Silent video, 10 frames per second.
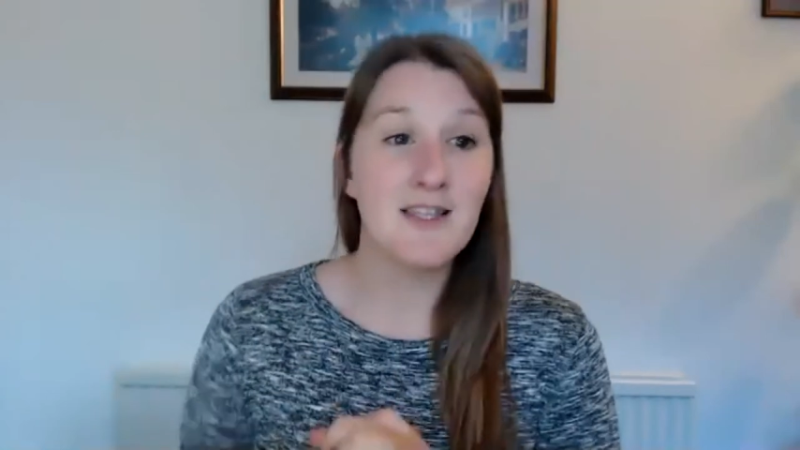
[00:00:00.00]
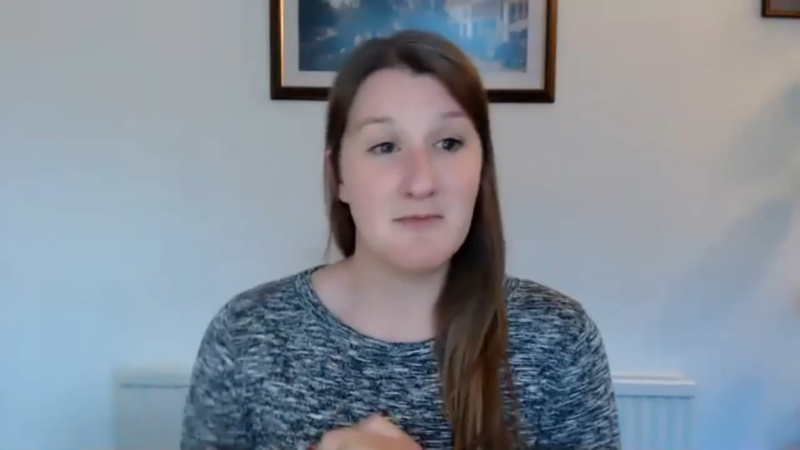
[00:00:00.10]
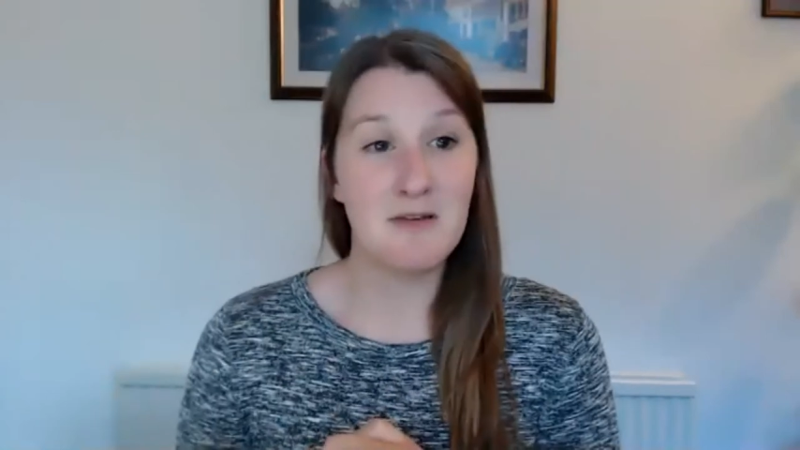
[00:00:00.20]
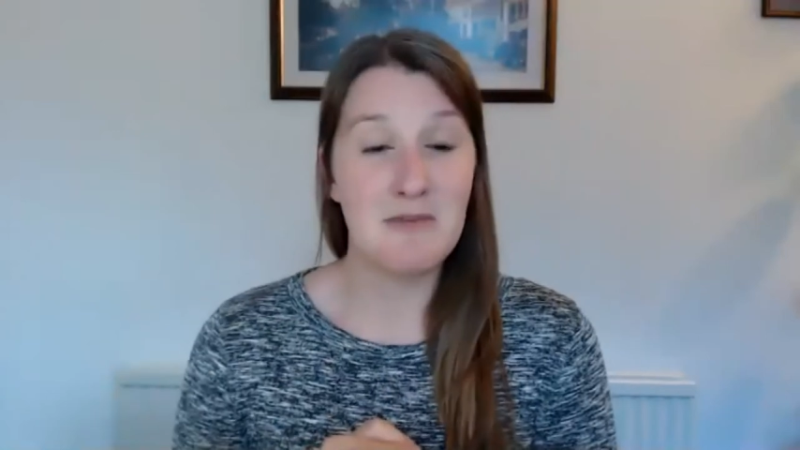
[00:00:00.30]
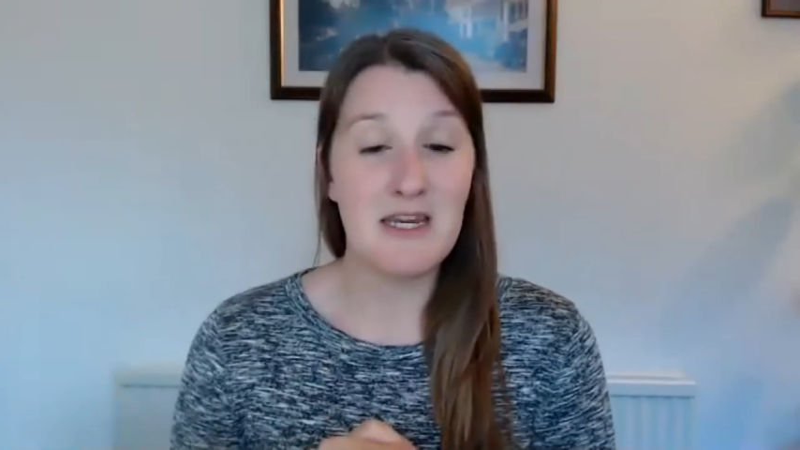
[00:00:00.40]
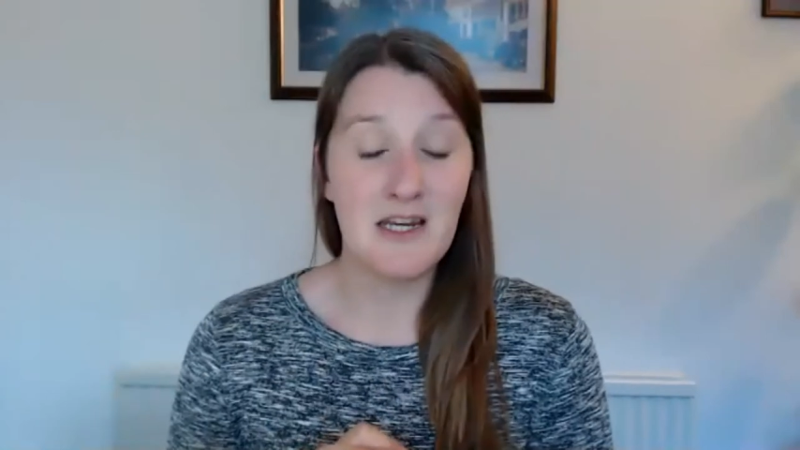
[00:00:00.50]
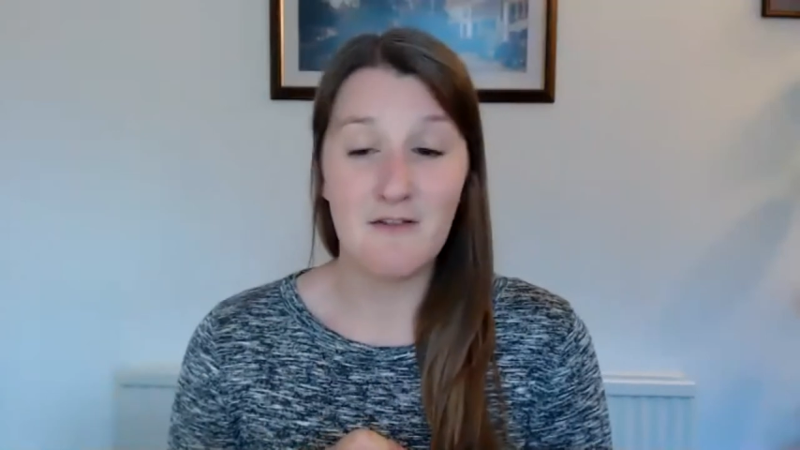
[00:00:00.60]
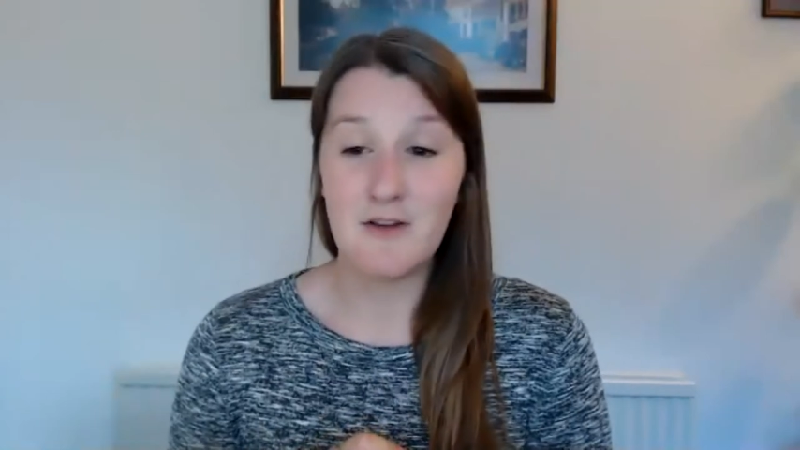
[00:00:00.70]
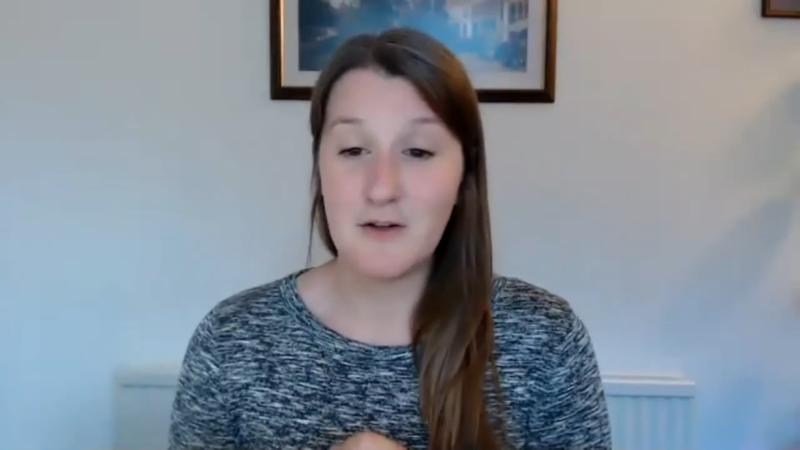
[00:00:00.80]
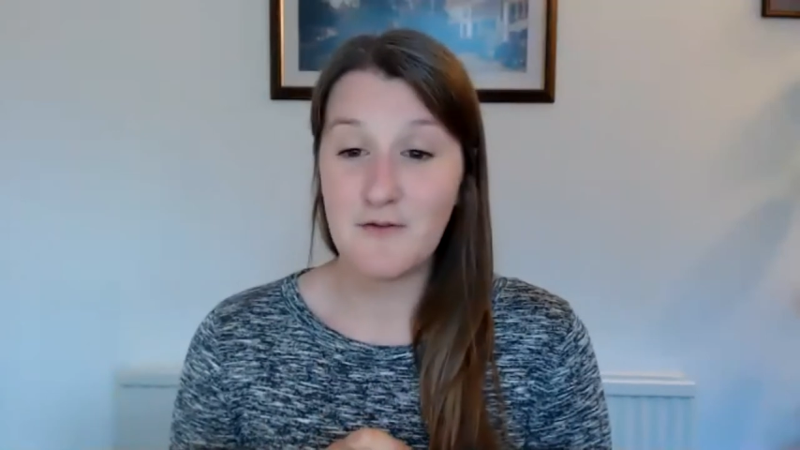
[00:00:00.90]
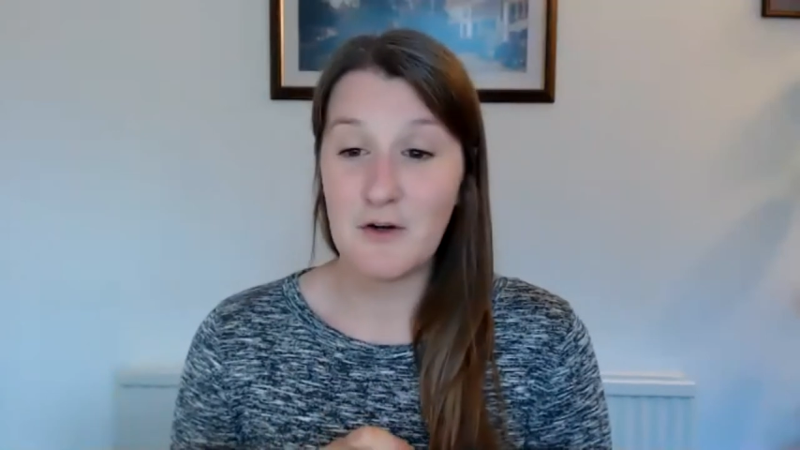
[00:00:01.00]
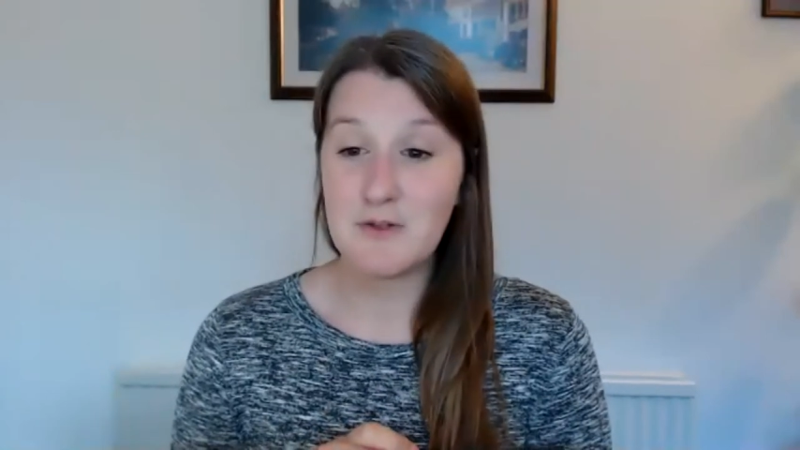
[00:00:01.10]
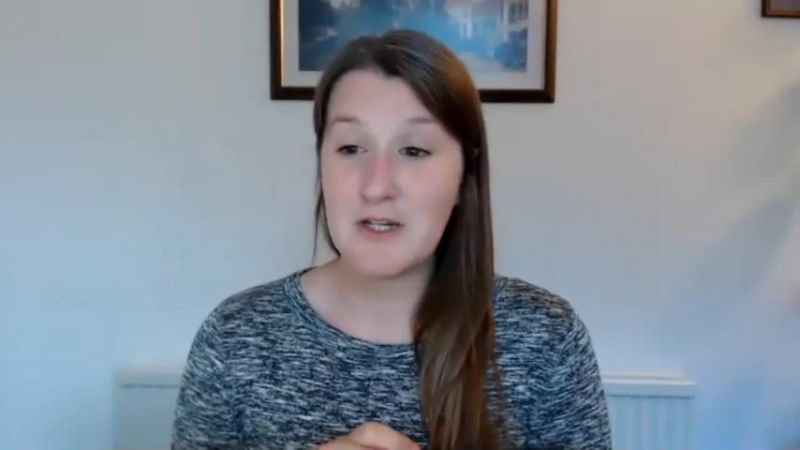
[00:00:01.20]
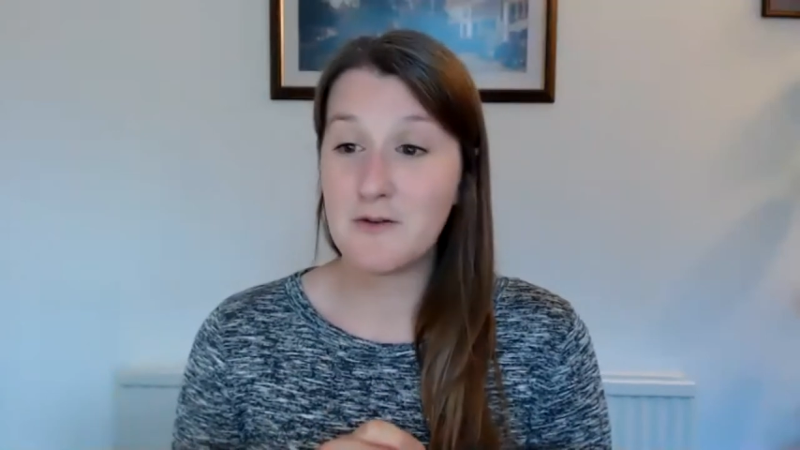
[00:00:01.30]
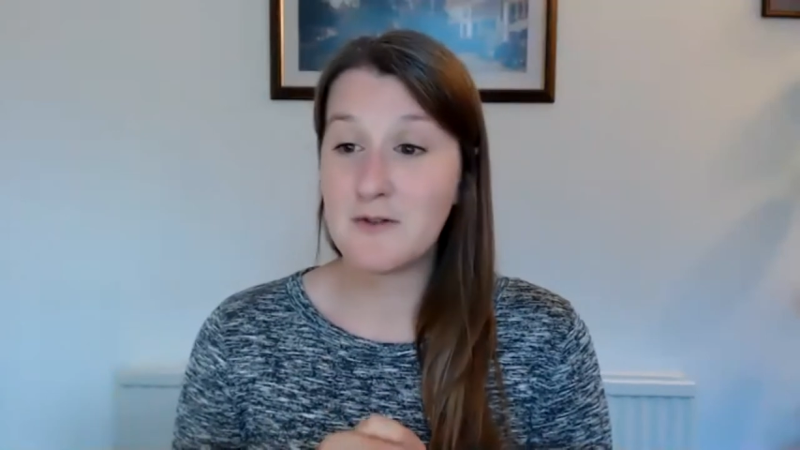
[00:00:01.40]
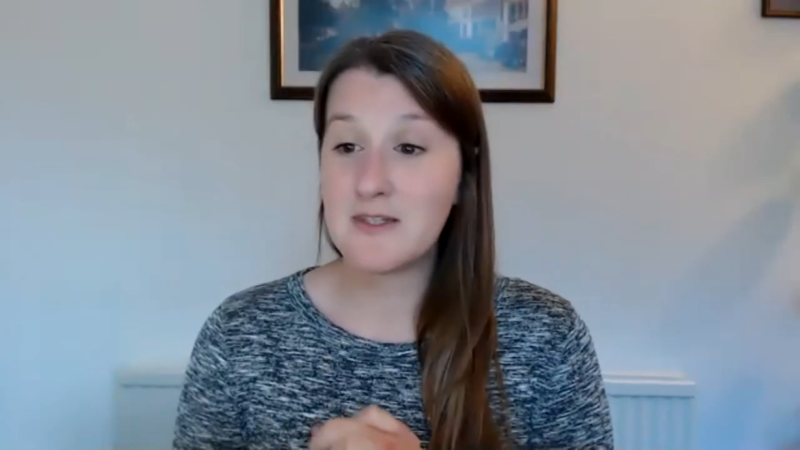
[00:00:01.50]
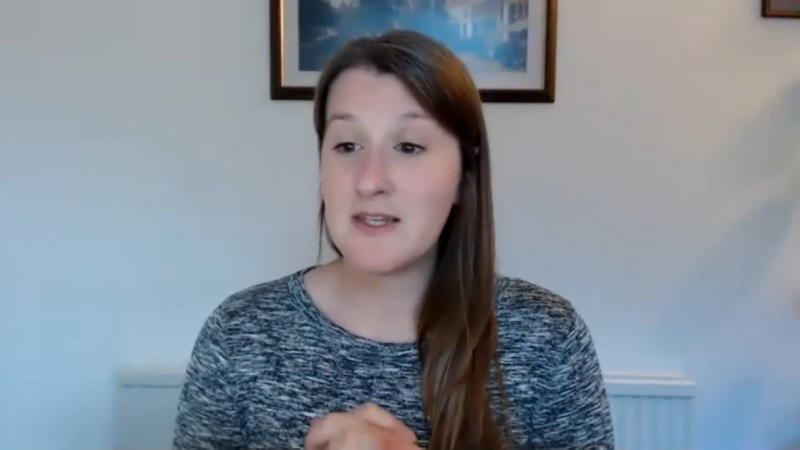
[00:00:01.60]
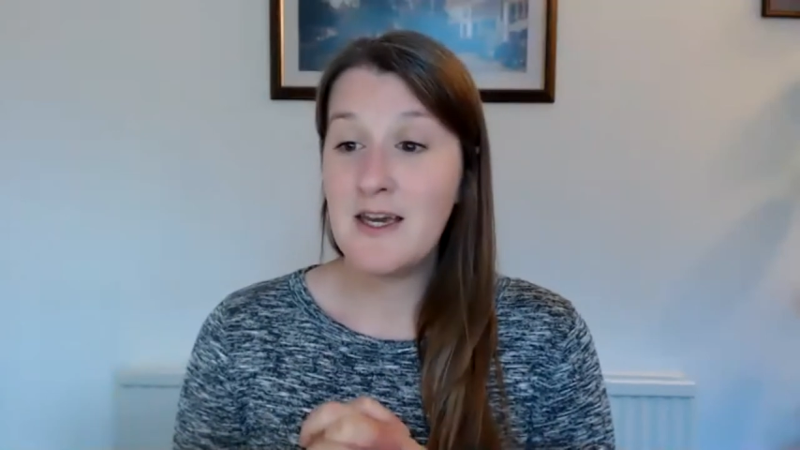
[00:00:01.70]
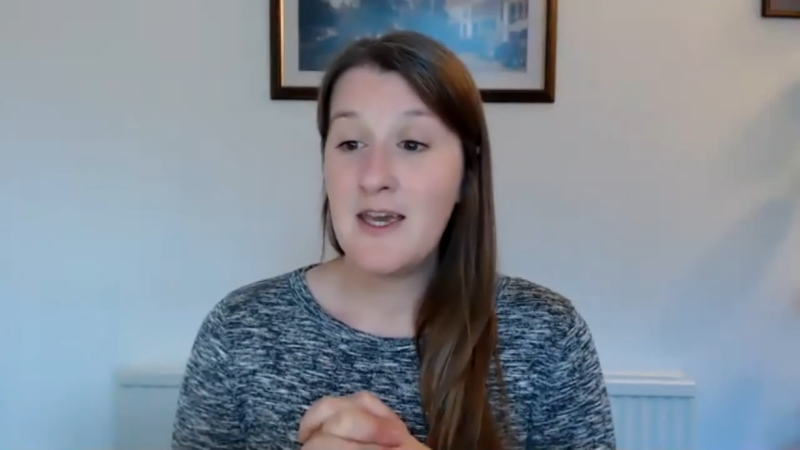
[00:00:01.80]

some of the meaning of those photos.